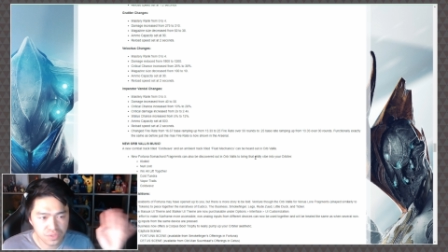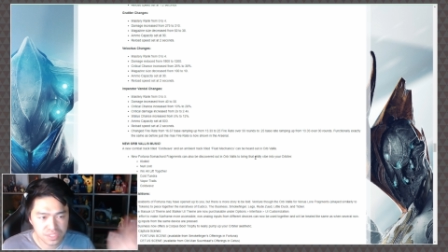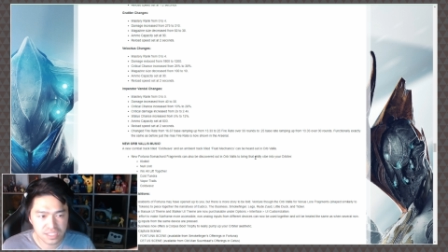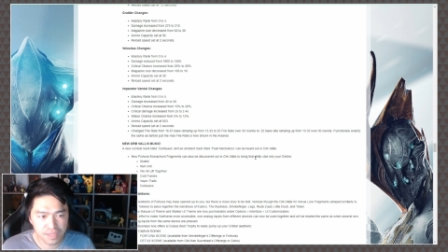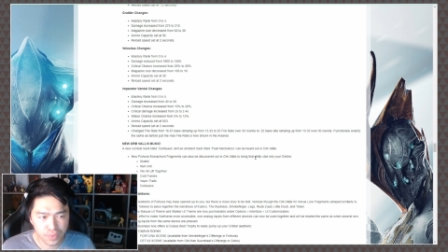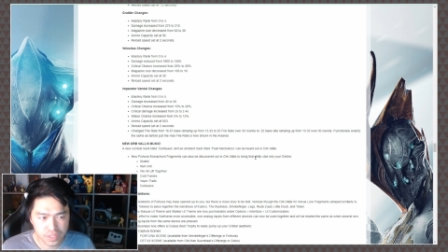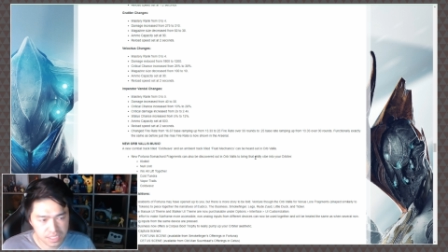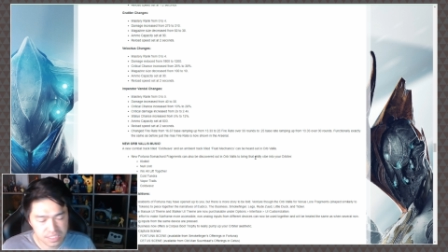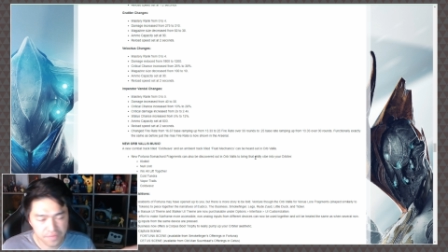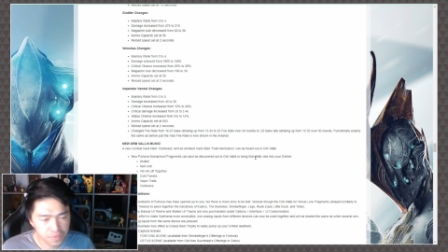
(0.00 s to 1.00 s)
or
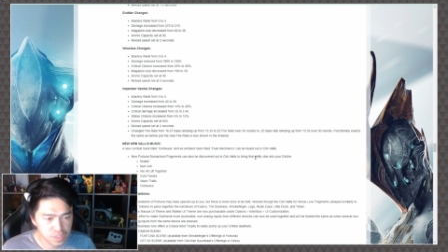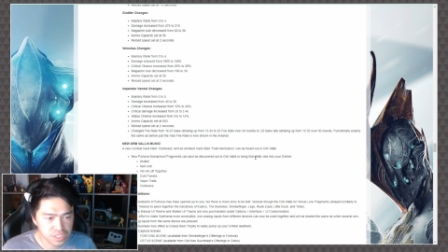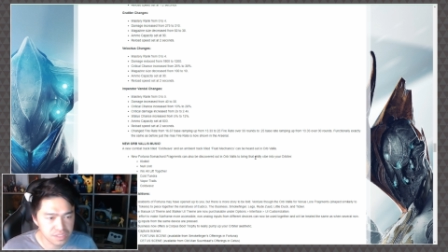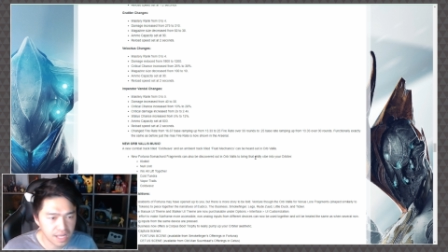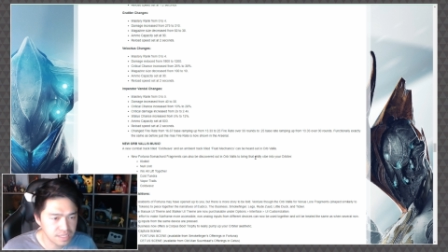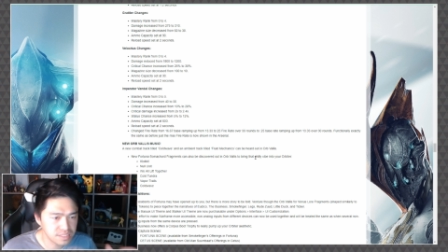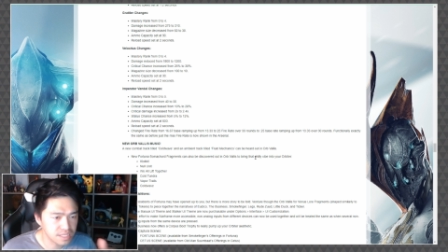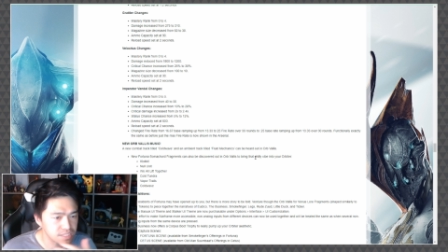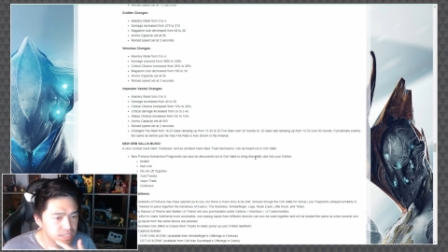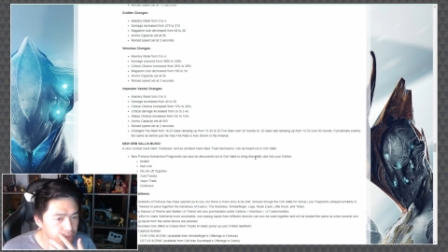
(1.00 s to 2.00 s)
16.67, which is not
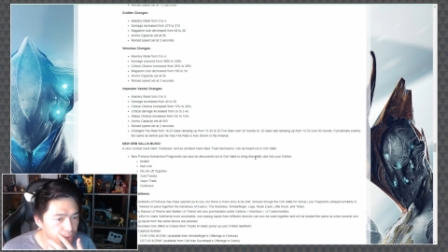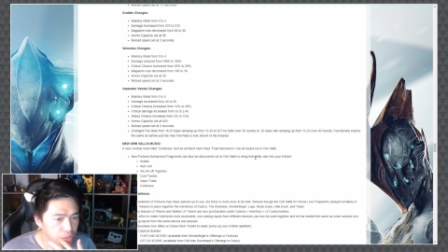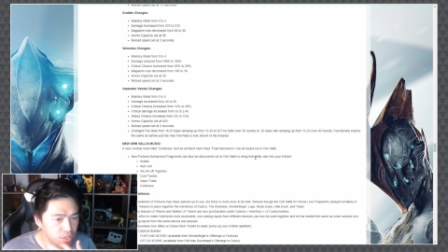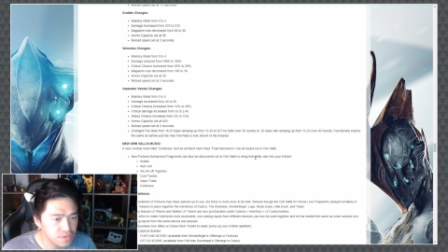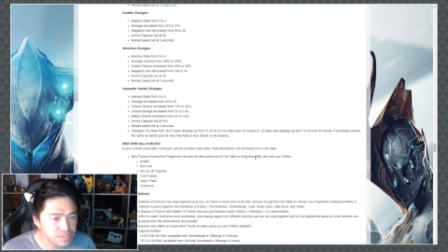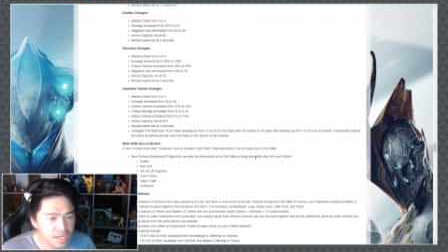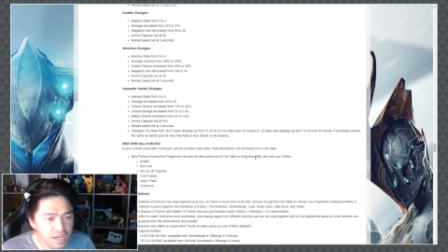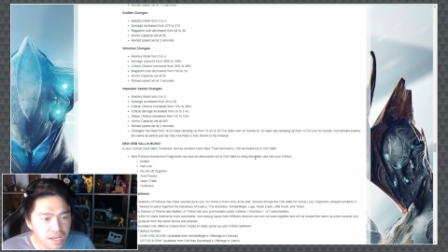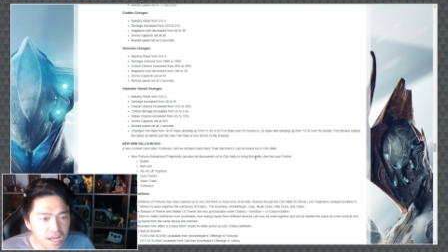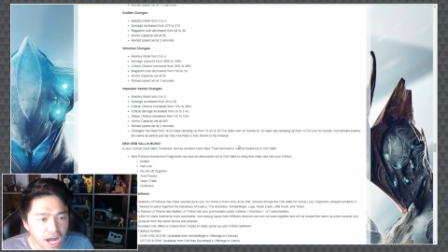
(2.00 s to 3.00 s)
listed. It's going to be one of those.
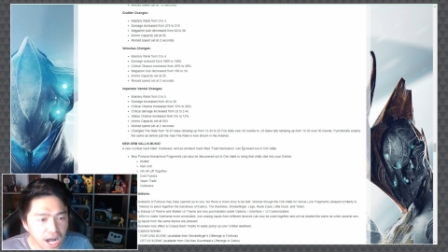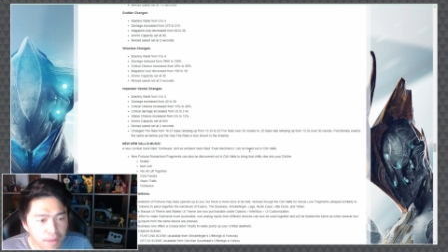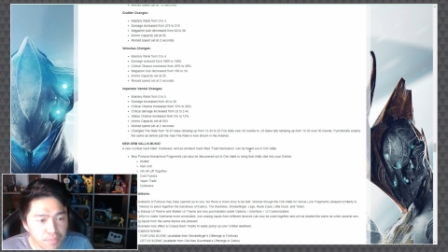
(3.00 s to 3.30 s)
Um,